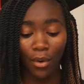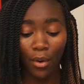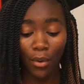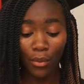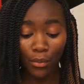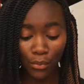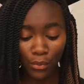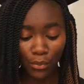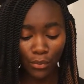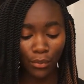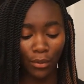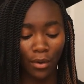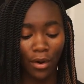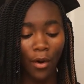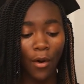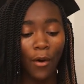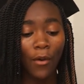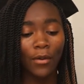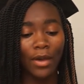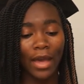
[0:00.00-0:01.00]
Ooh,
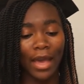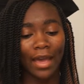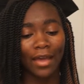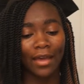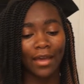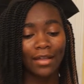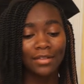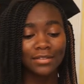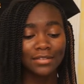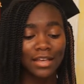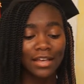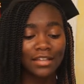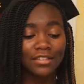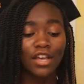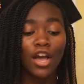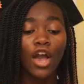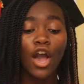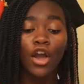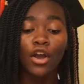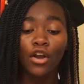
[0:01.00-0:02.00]
okay, it says
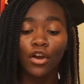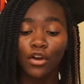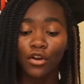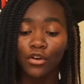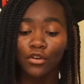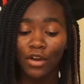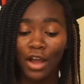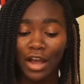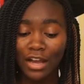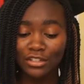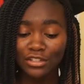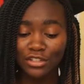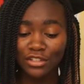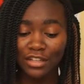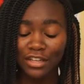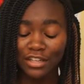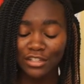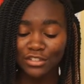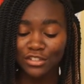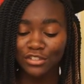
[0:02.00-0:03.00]

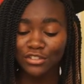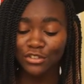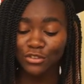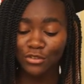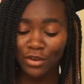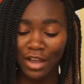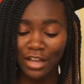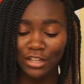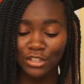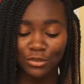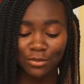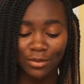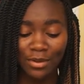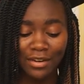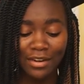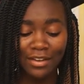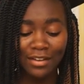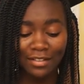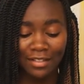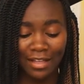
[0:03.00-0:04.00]
congratulations
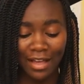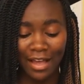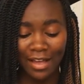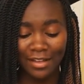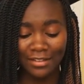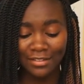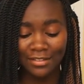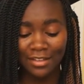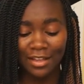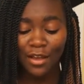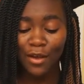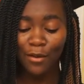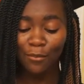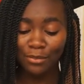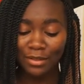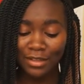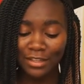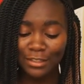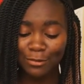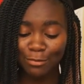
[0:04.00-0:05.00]
graduating class.
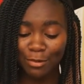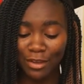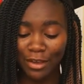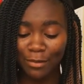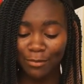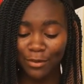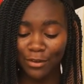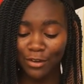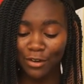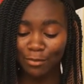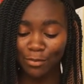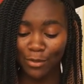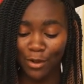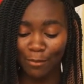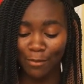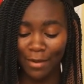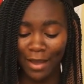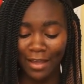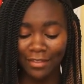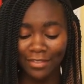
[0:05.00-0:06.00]
Please pick up your
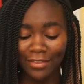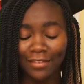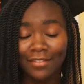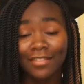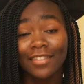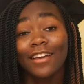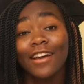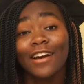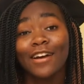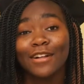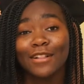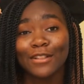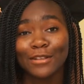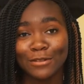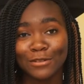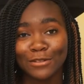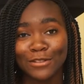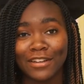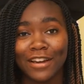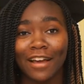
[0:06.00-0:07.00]
diploma at the
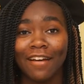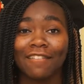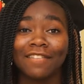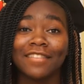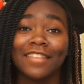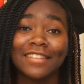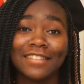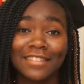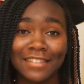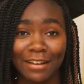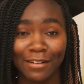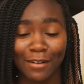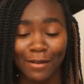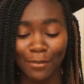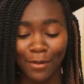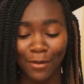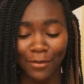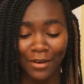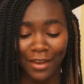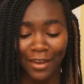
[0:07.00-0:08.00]
conclusion of the
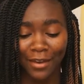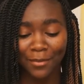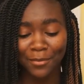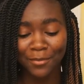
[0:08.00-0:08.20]
ceremony.